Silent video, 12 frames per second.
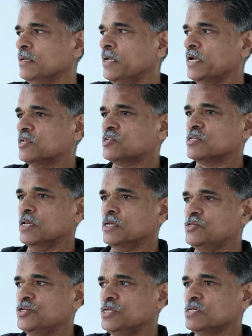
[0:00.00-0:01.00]
get
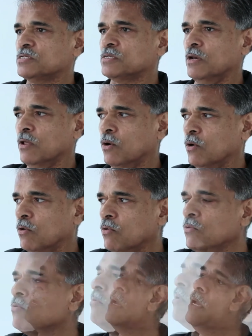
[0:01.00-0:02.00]
sludgy,
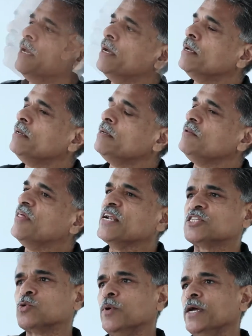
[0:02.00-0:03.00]
slow, and
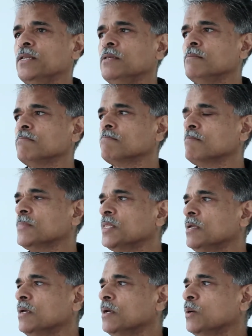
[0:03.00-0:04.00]
that's when
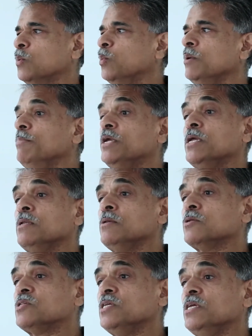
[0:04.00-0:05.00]
we begin
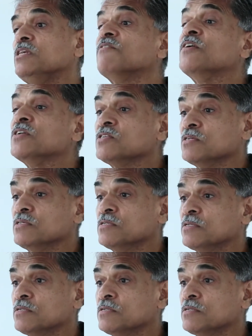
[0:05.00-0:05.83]
to see differences.